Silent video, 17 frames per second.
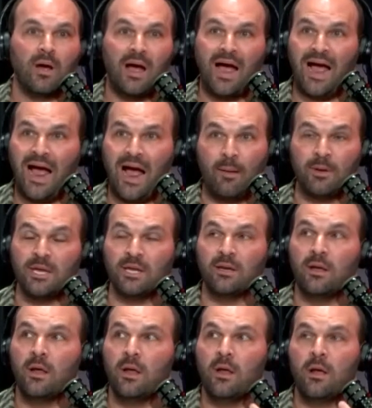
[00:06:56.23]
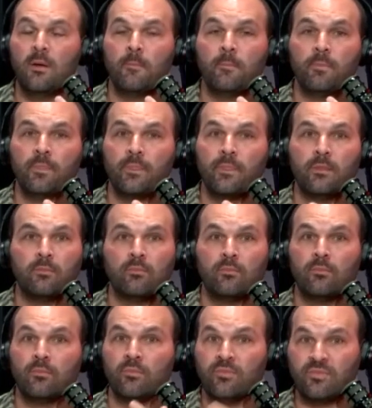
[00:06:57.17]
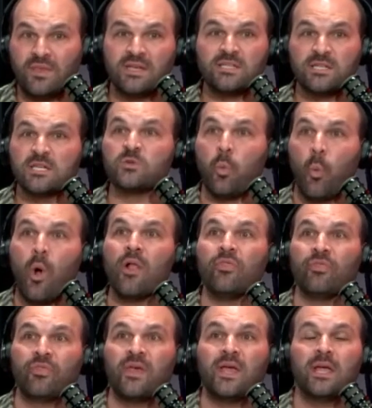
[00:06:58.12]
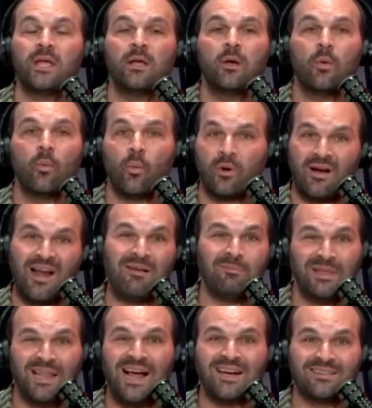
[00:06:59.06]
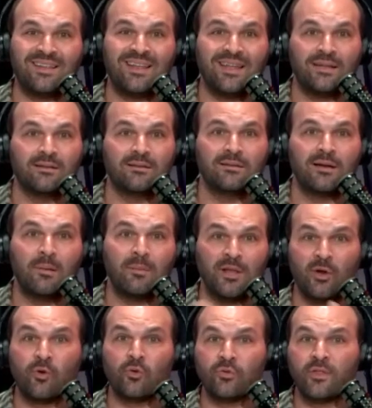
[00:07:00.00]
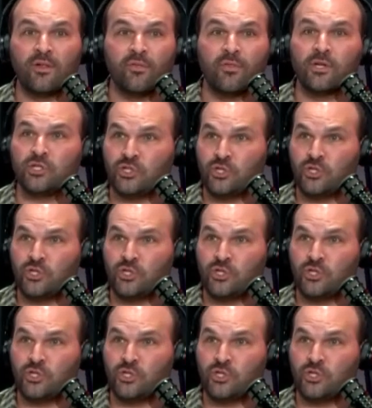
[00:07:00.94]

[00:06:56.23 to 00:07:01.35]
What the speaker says: I mean, this is one thing where I'm locked in. I mean, the